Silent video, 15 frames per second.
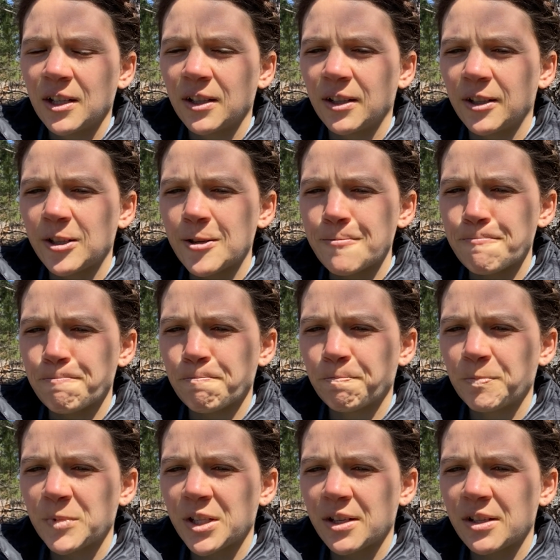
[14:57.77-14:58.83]

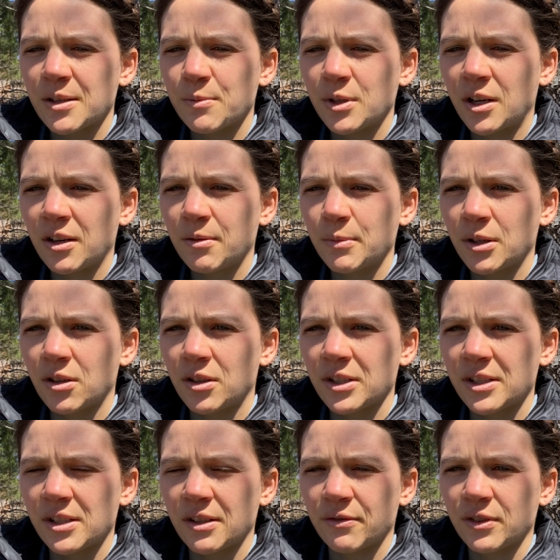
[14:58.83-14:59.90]
Since I'm talking about all
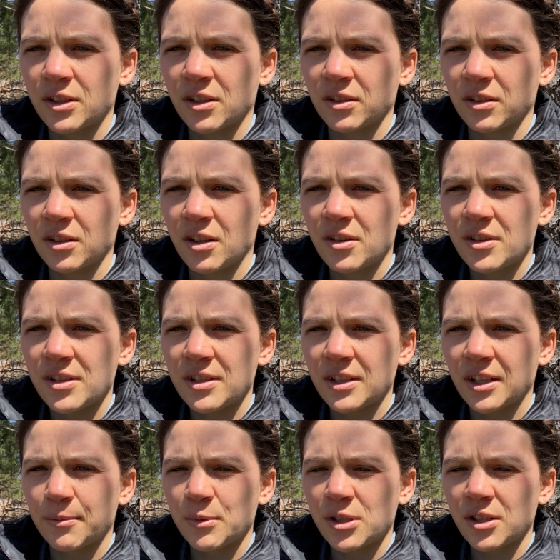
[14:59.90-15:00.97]
his different alerts,
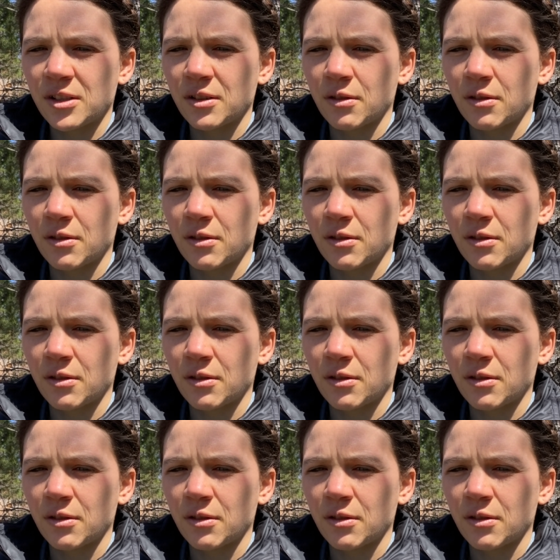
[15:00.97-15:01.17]
I'm just gonna